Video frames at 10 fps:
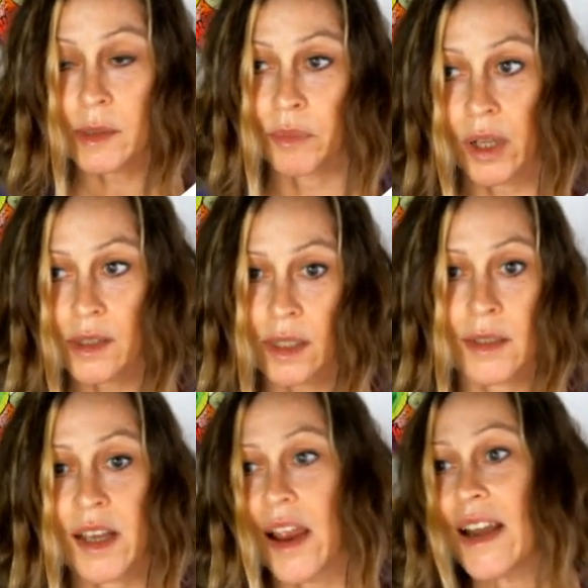and plugs
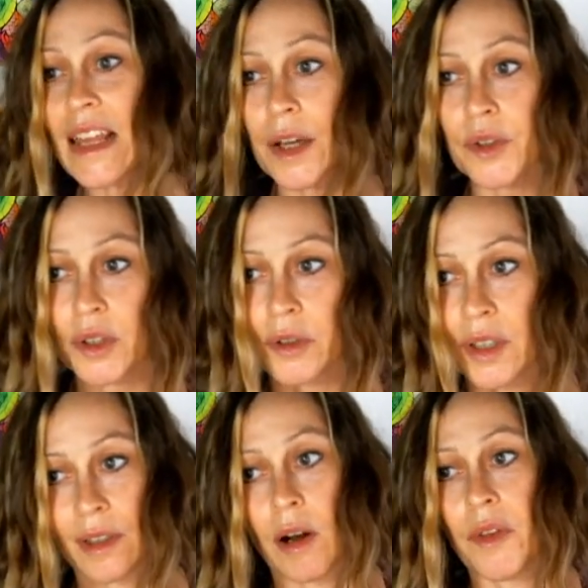into any other
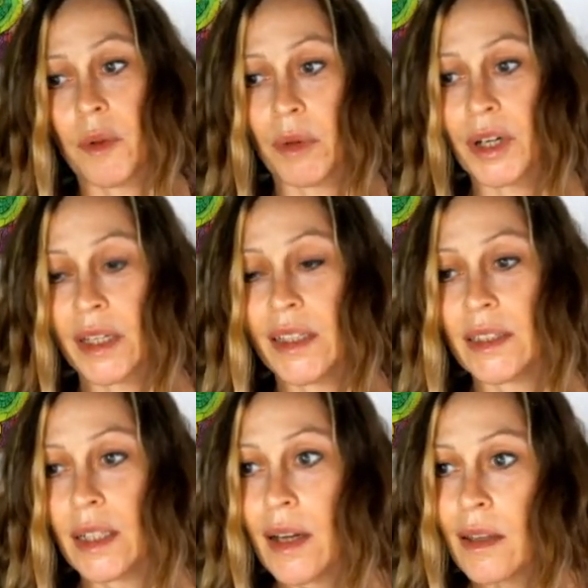unit on the market.
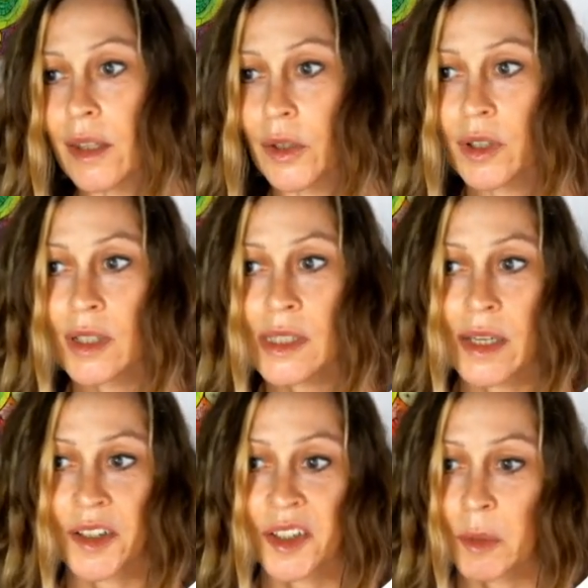The unit is an
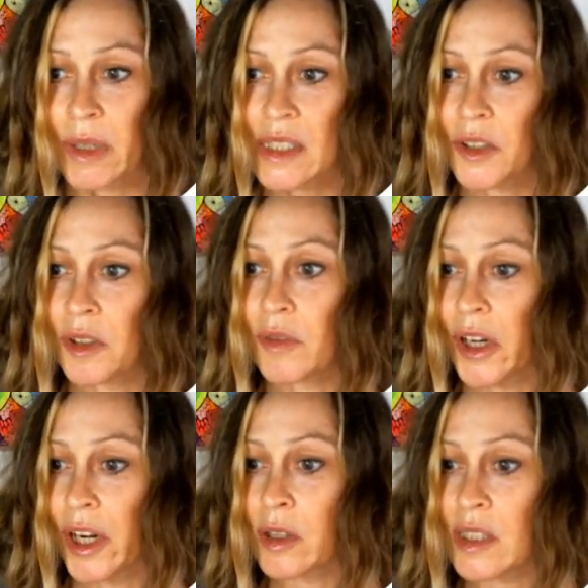area-based unit for
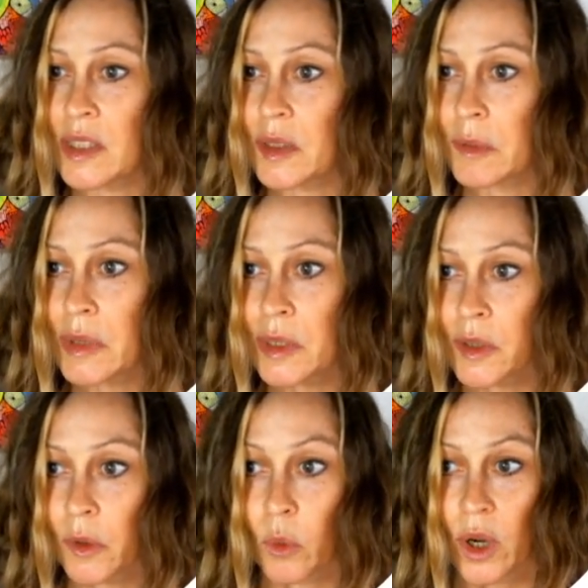ecosystems,
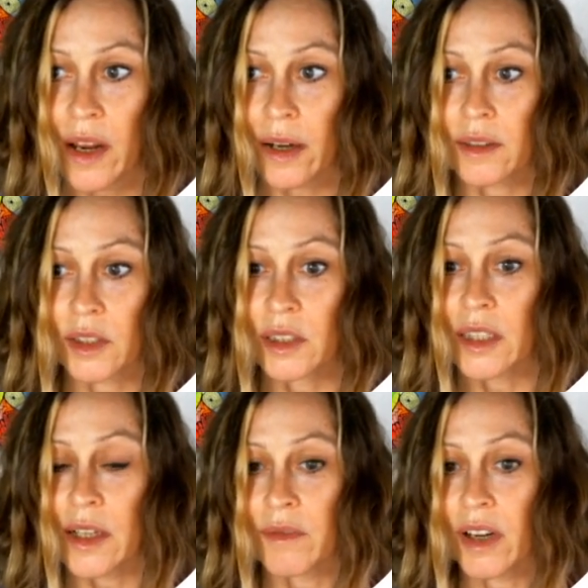so one hectare
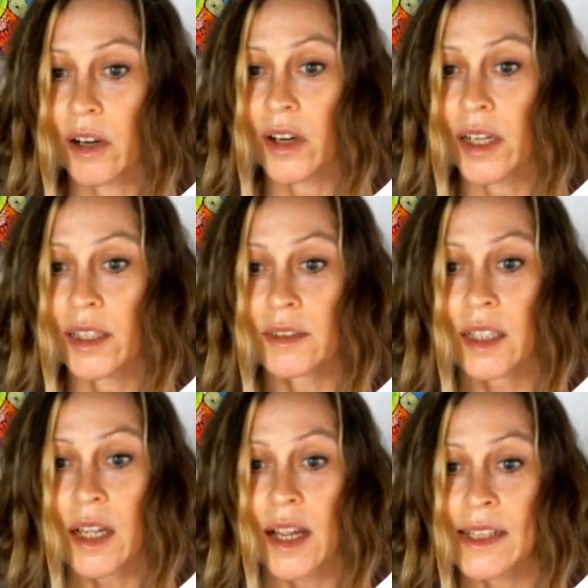of area.
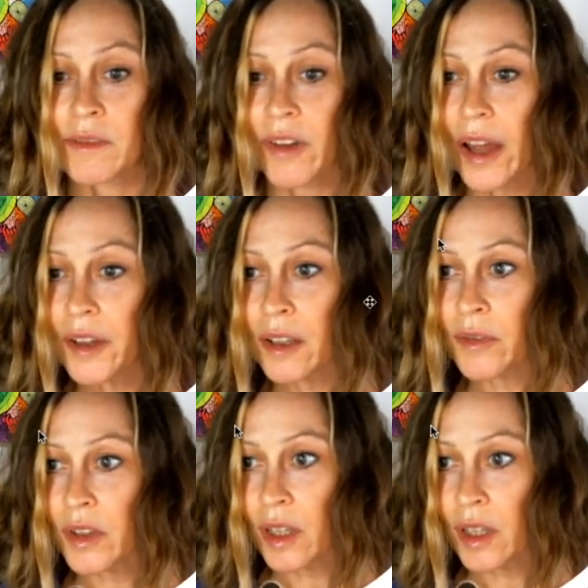It's a value for the